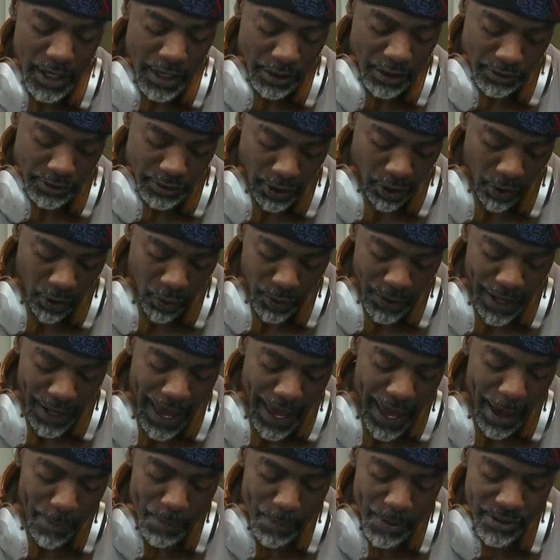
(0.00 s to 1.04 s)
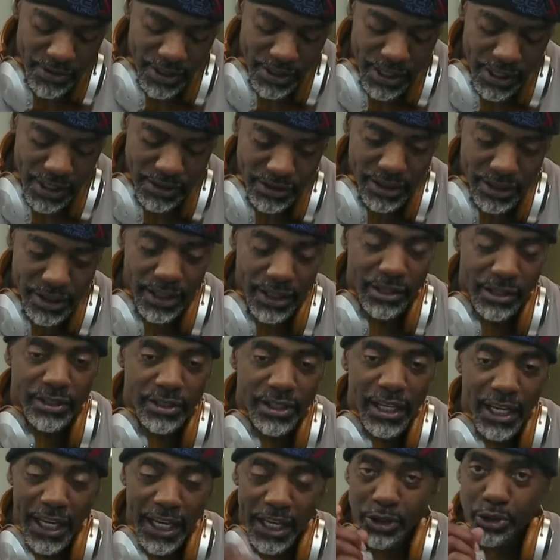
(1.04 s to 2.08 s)
So what happens is
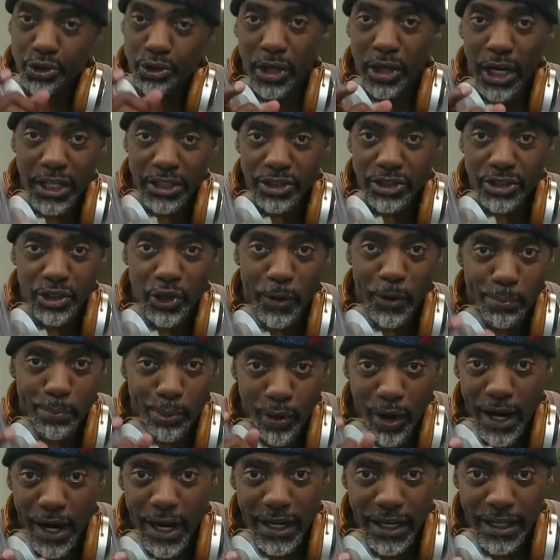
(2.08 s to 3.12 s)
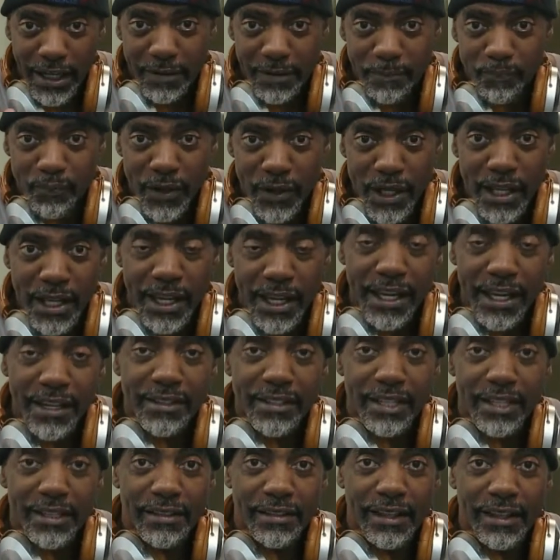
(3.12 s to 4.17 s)
it tricks your brain
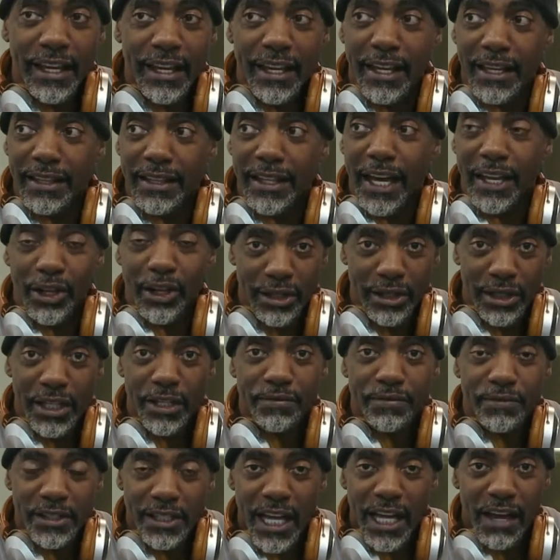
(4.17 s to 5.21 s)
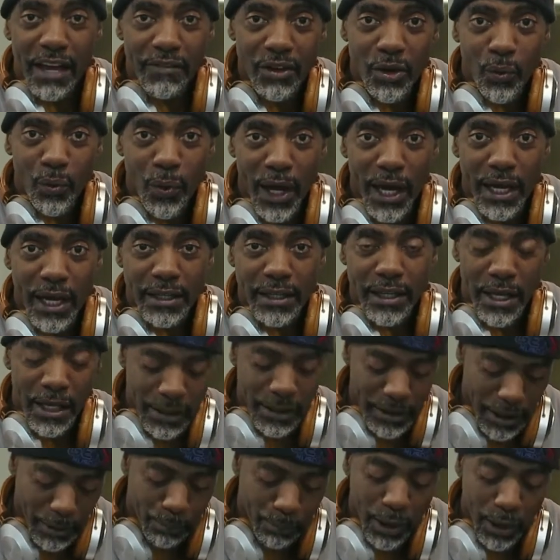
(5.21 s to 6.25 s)
into thinking that you're lifting heavy weight,
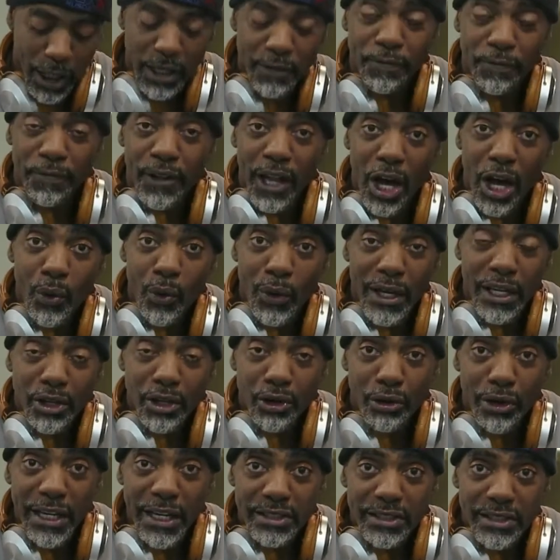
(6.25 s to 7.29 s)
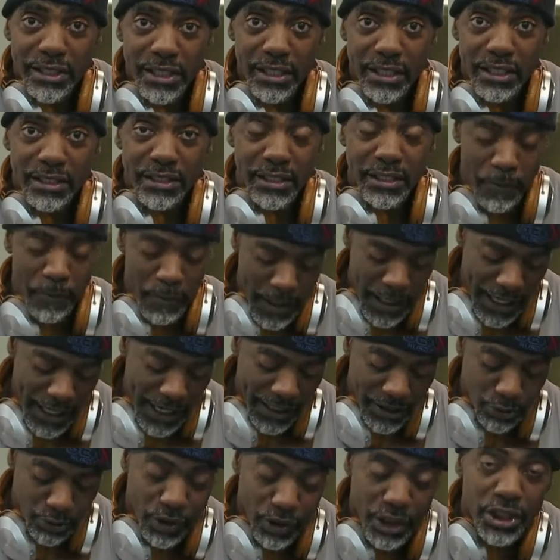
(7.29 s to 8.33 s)
the blood flow increases,
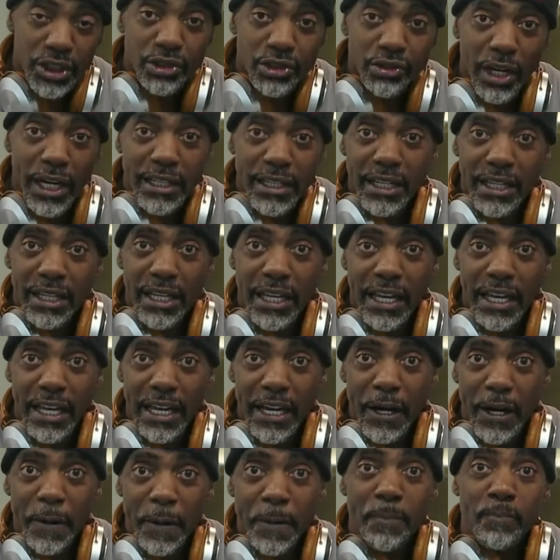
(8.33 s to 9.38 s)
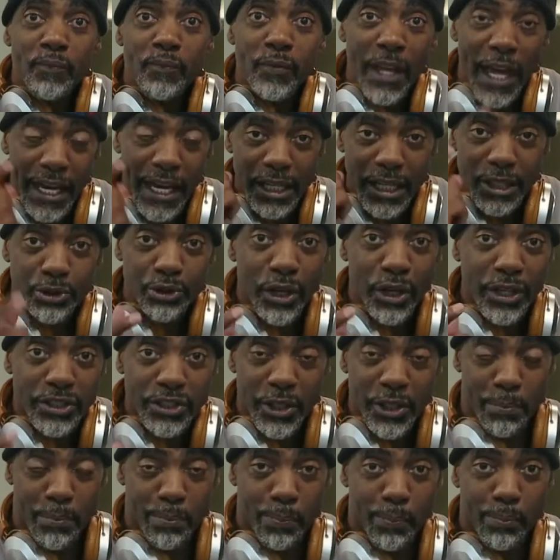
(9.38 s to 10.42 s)
it's restricted here, and it tricks
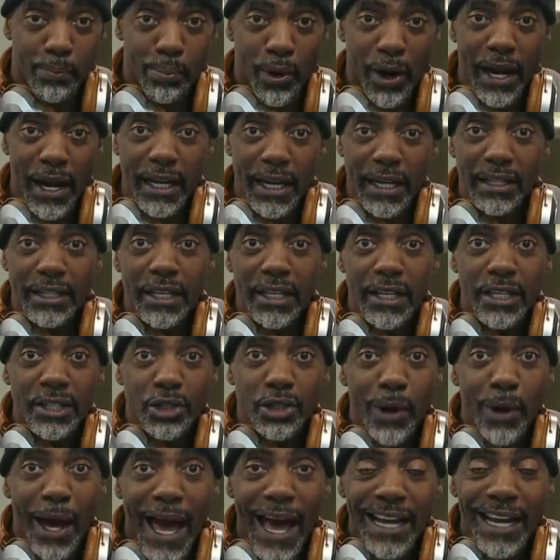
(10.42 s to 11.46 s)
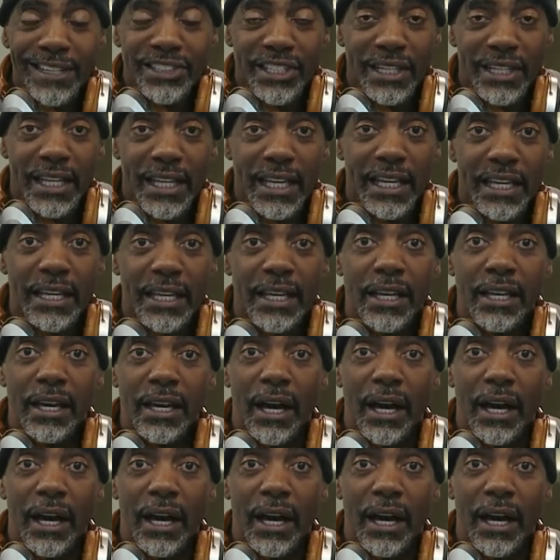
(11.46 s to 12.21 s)
your brain to actually